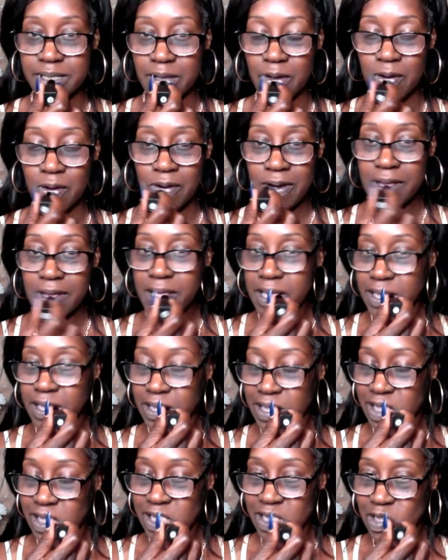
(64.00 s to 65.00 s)
So,
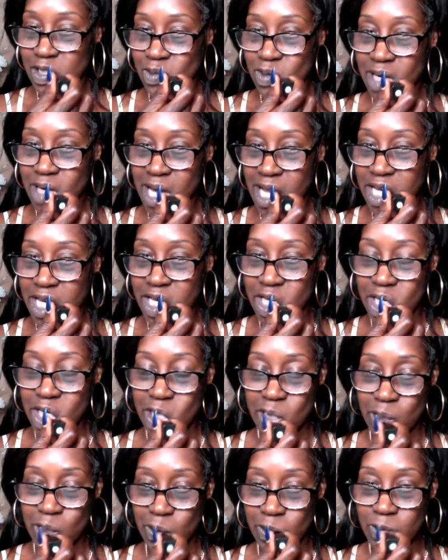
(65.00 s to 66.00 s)
this is what I
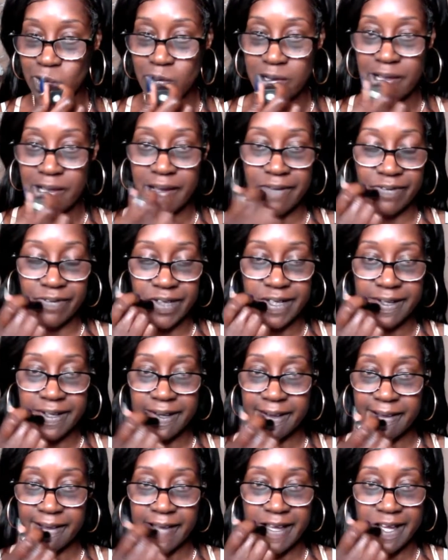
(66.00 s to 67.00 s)
do every
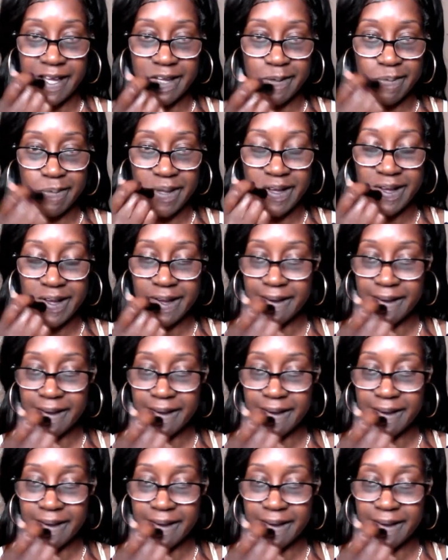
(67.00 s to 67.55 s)
time